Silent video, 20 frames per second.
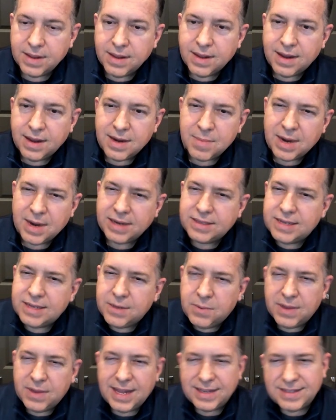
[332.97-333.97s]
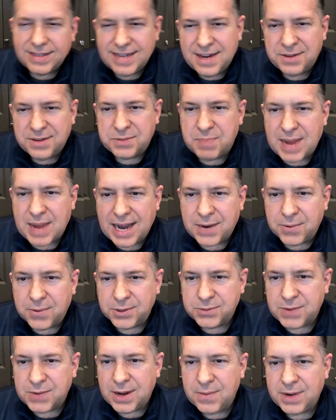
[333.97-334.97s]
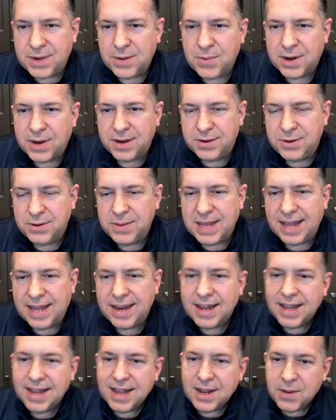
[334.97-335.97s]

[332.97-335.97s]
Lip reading: And you might say, well, that sounds backwards. Why would I want to do that?